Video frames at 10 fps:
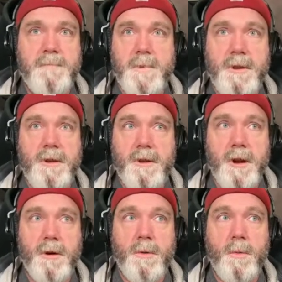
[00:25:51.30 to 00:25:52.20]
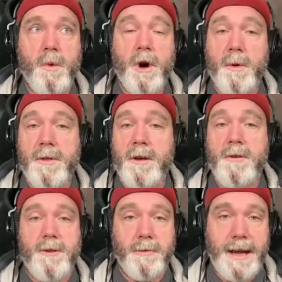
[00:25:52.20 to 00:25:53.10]
work with it you
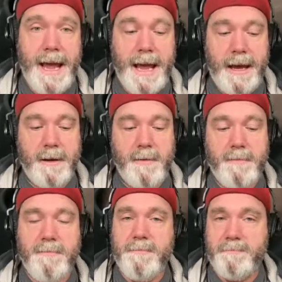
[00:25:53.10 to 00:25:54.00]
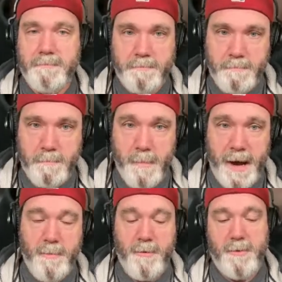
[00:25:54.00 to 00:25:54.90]
still can. My
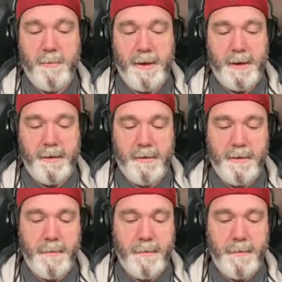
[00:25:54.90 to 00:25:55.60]
personal opinion. So,